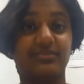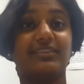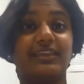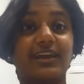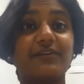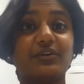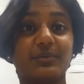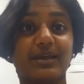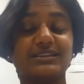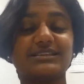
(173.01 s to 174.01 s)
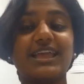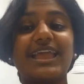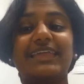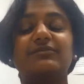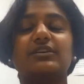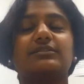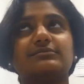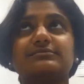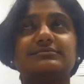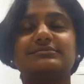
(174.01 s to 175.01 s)
the government, even
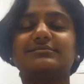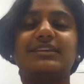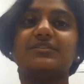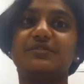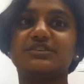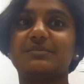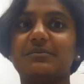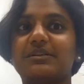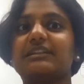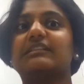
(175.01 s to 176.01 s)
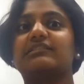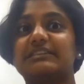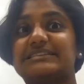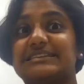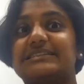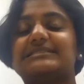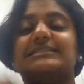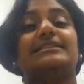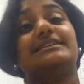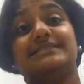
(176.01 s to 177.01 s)
though in the First Amendment it clearly states
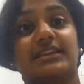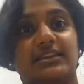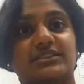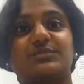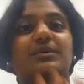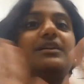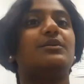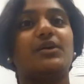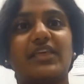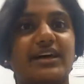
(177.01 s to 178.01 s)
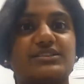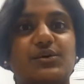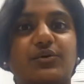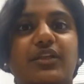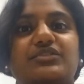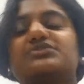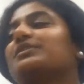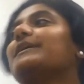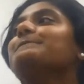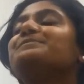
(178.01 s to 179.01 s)
that they didn't, but that's a whole other
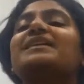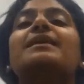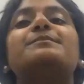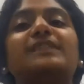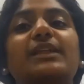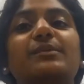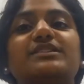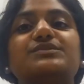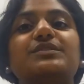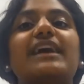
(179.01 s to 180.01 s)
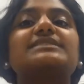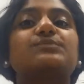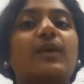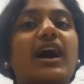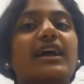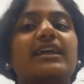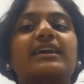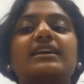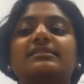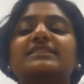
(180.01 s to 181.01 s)
story. But anyway, so that's
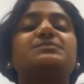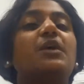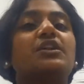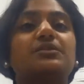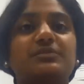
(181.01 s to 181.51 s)
part of the